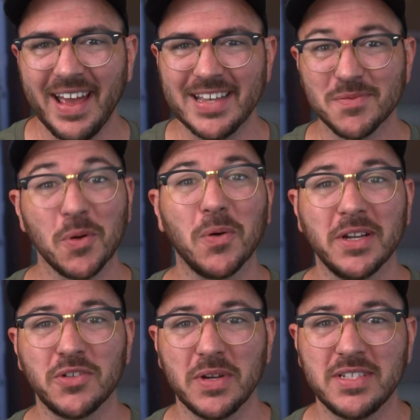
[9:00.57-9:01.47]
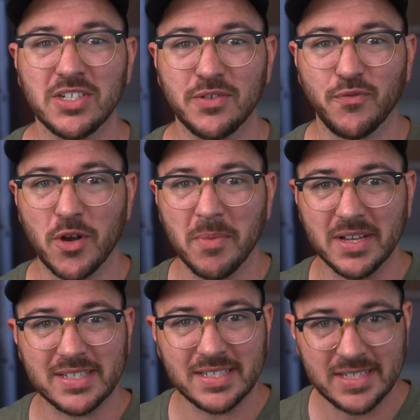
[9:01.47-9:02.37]
as we're going to transition from a
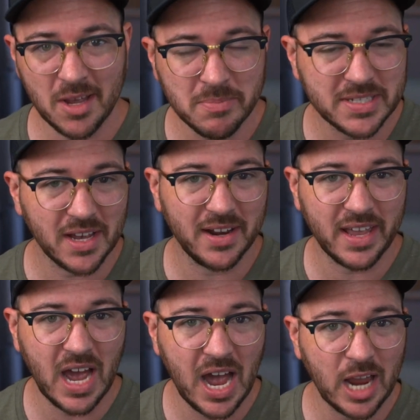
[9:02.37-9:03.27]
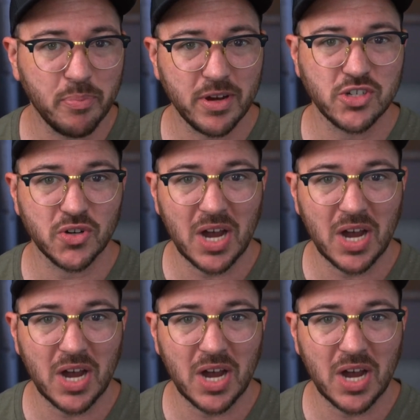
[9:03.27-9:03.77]
subsonic high-pressure